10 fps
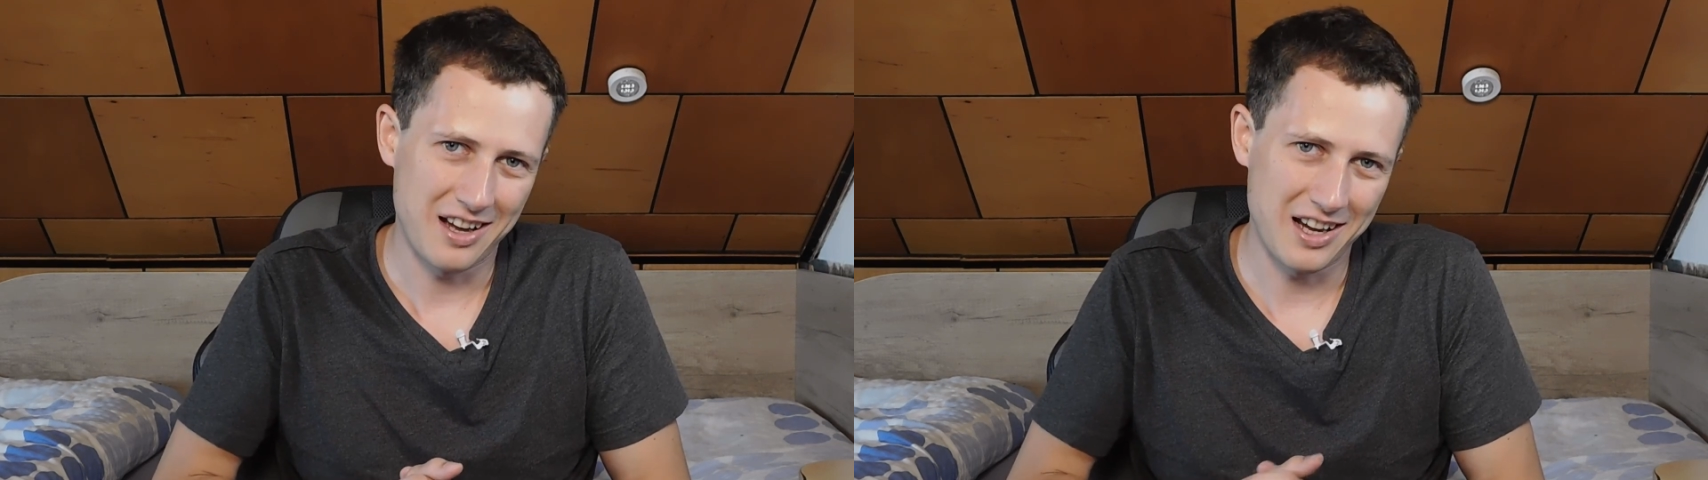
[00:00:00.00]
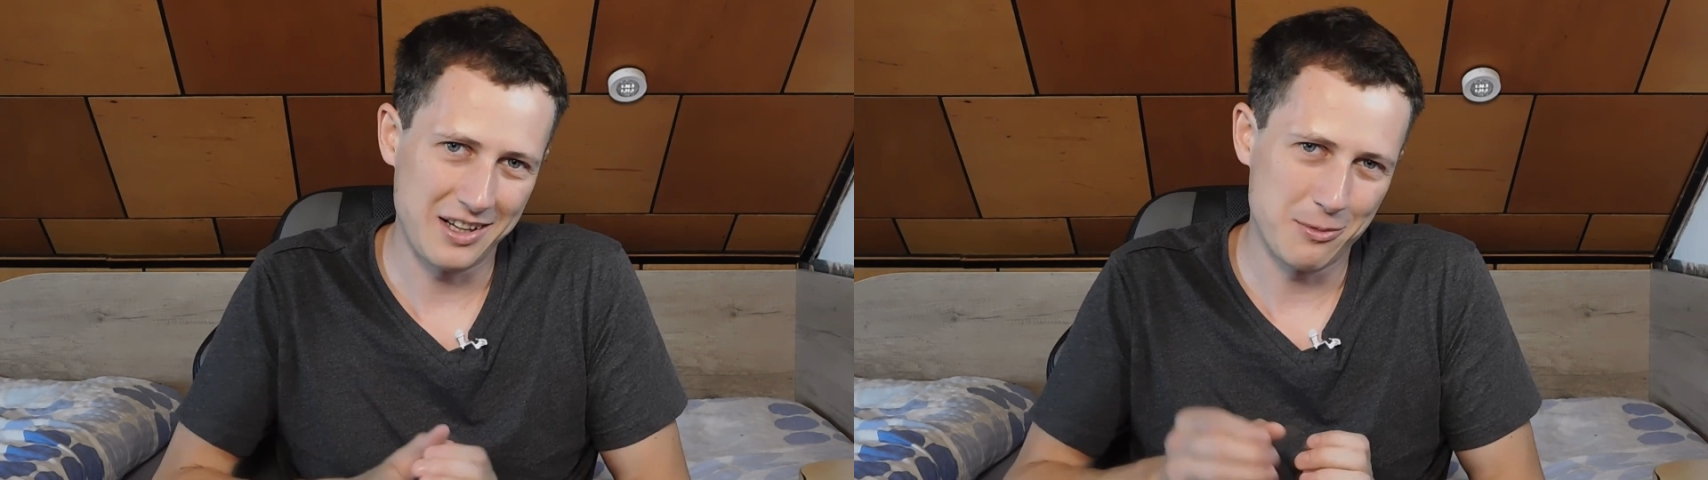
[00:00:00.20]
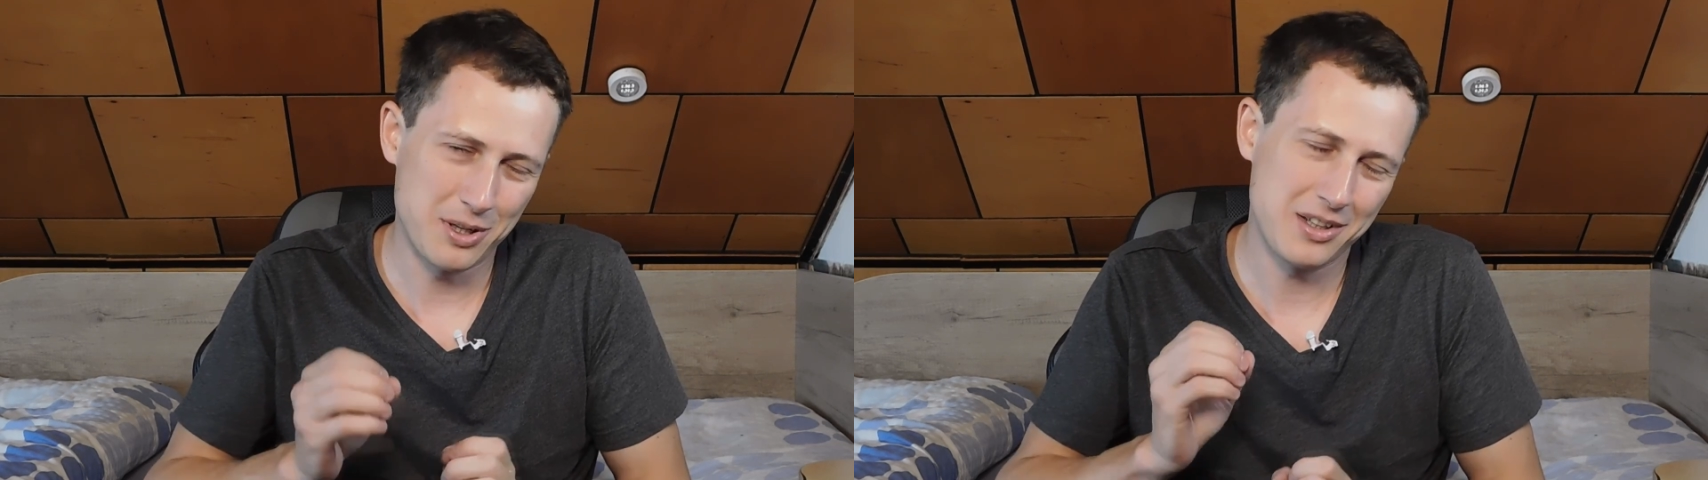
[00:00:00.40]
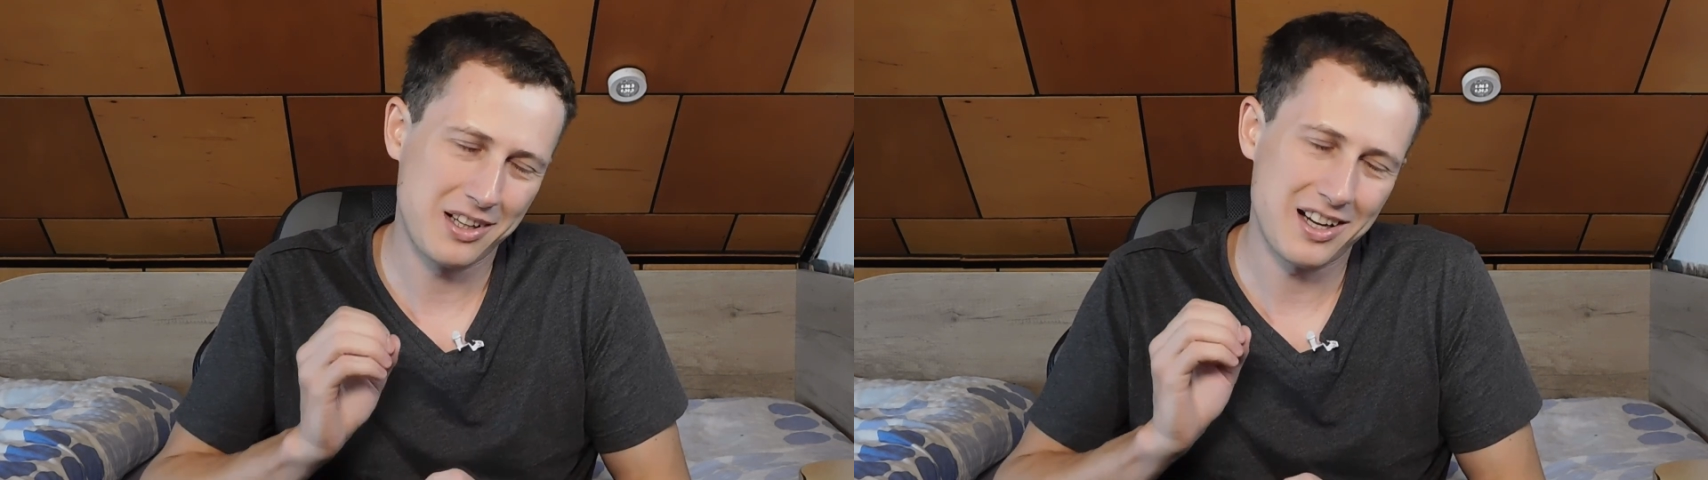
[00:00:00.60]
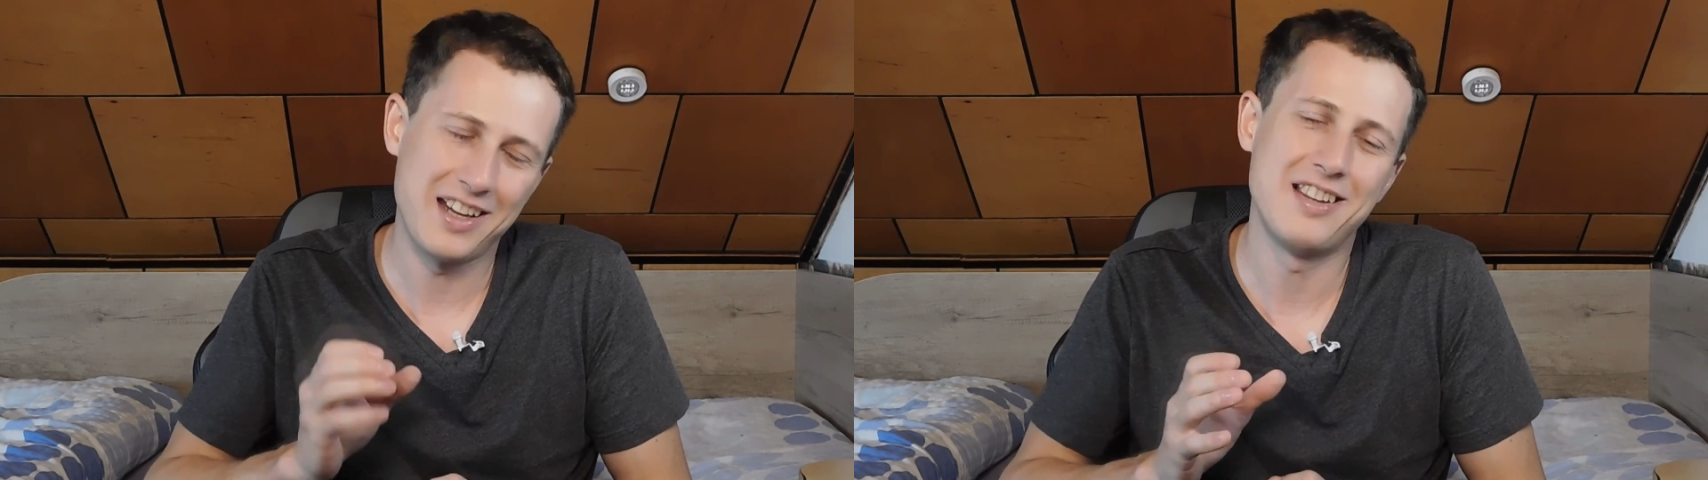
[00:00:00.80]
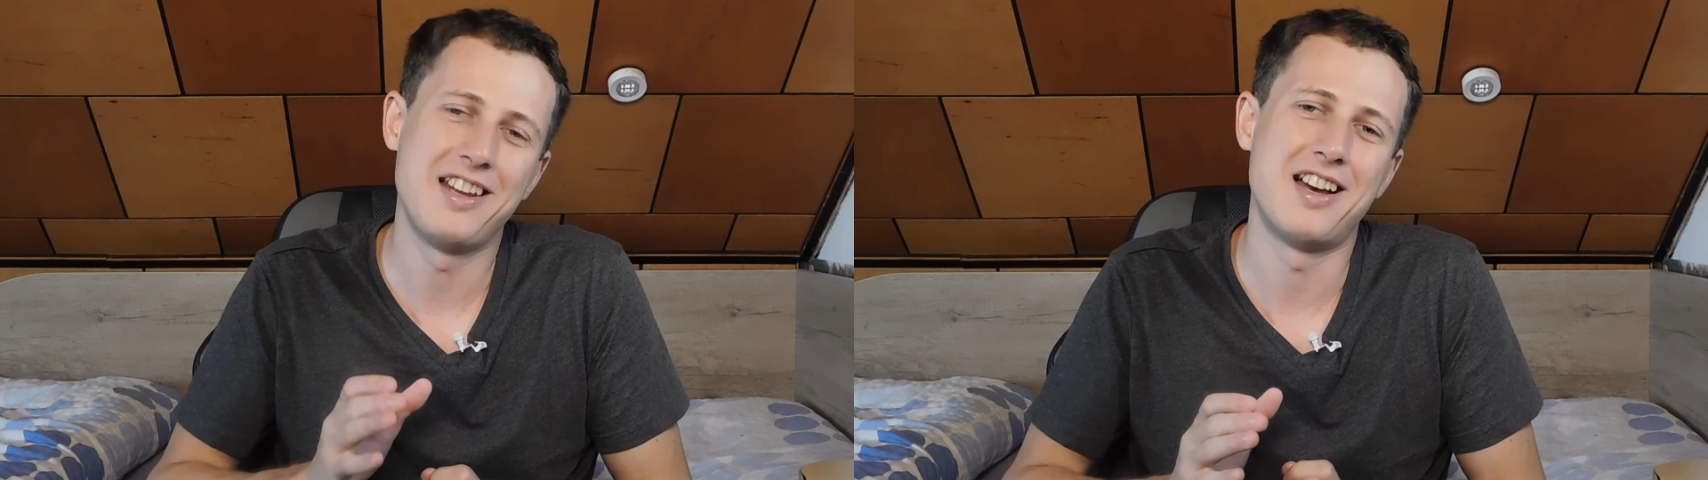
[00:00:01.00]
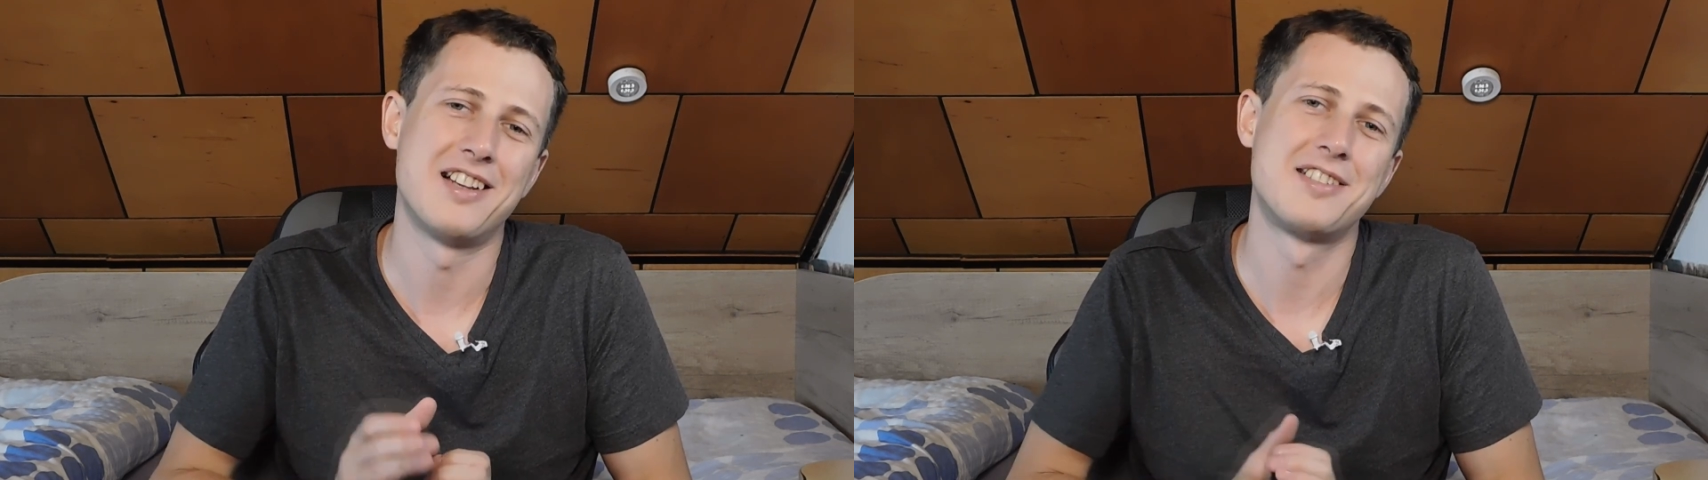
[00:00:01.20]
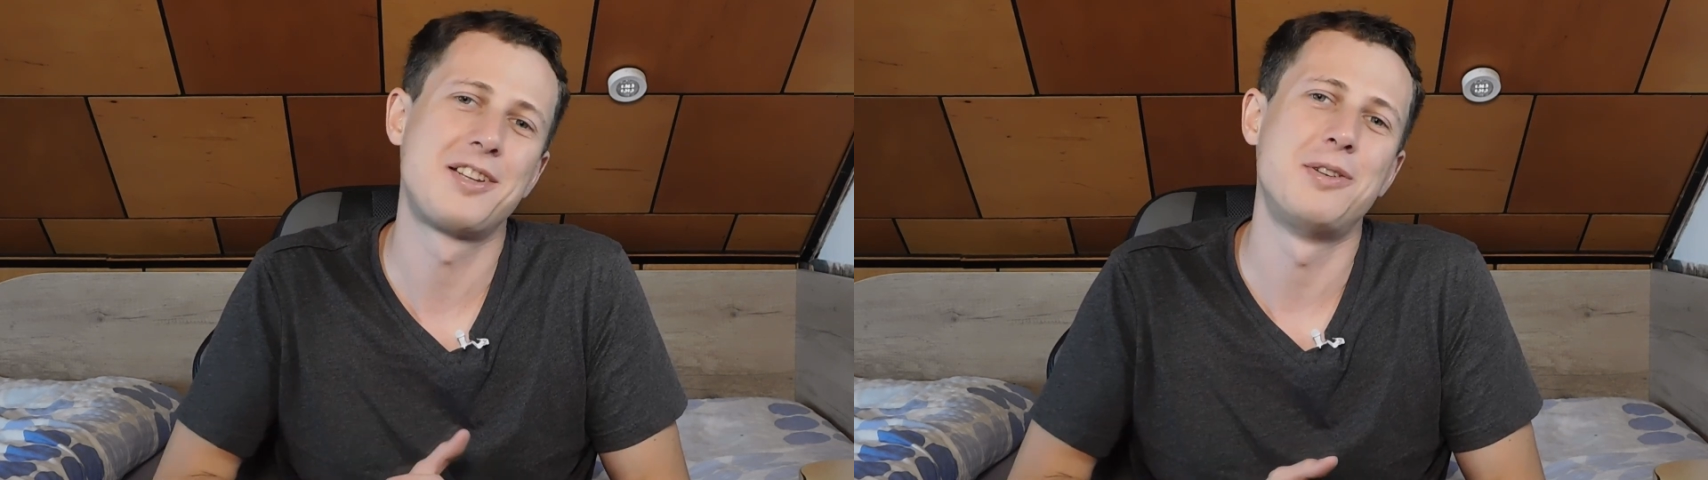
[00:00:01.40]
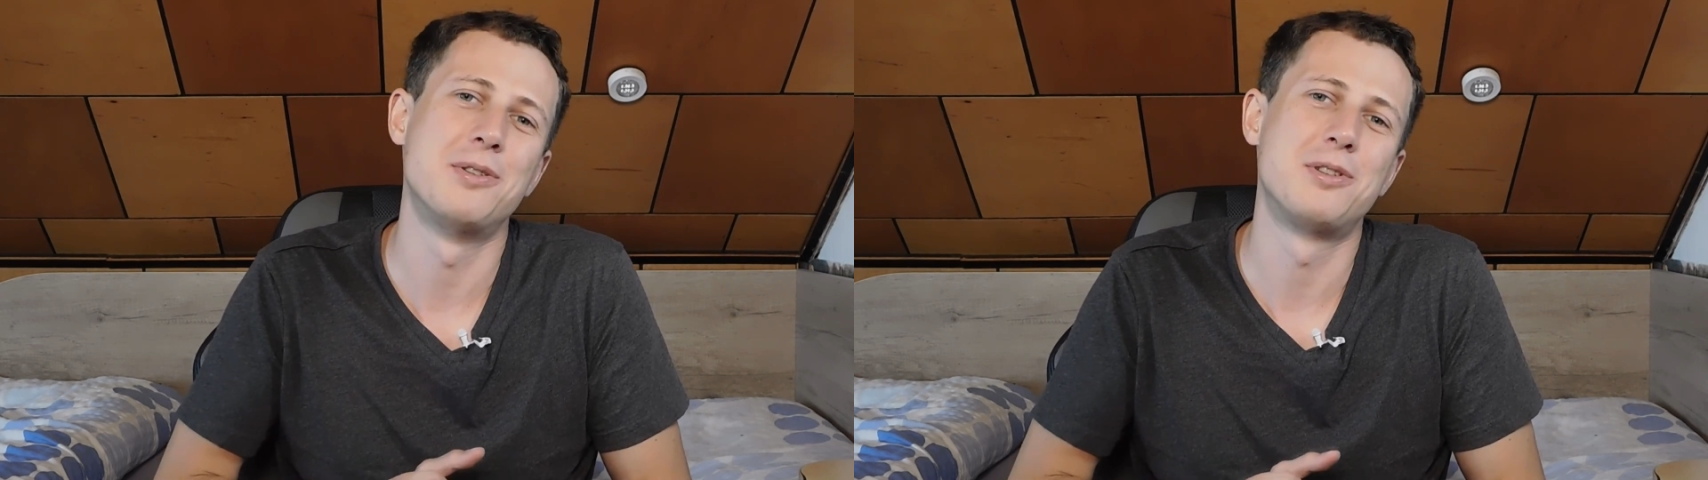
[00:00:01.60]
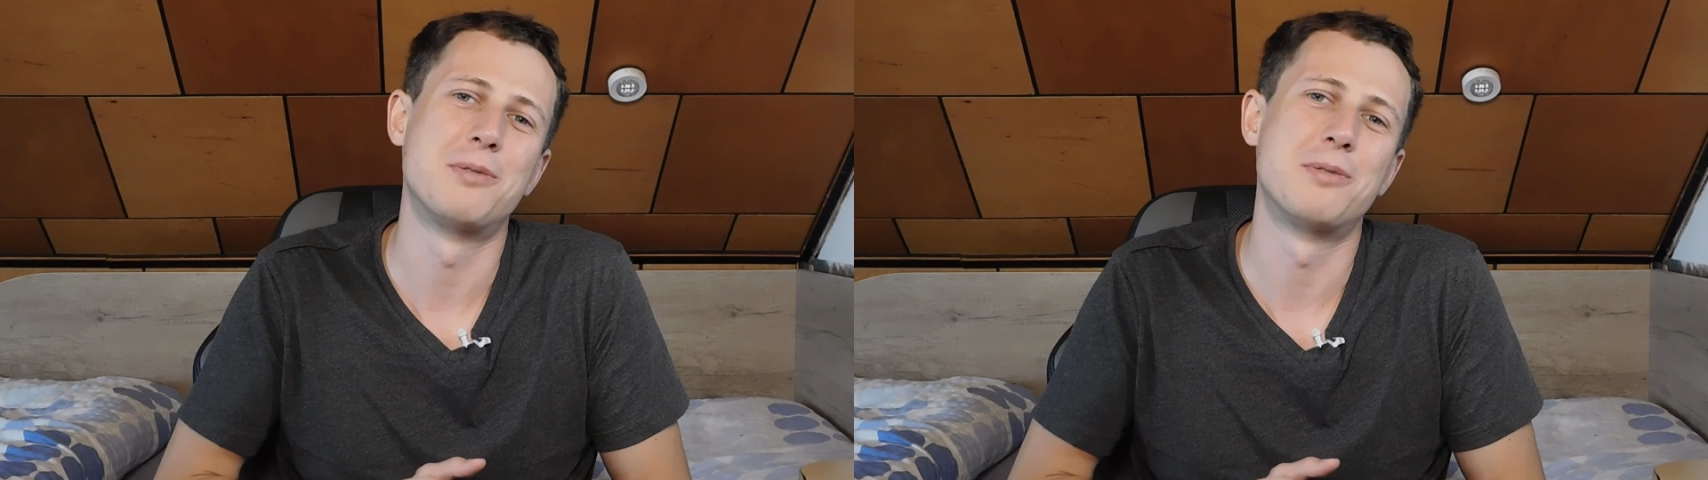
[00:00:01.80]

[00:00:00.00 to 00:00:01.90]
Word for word: I want to kindly ask you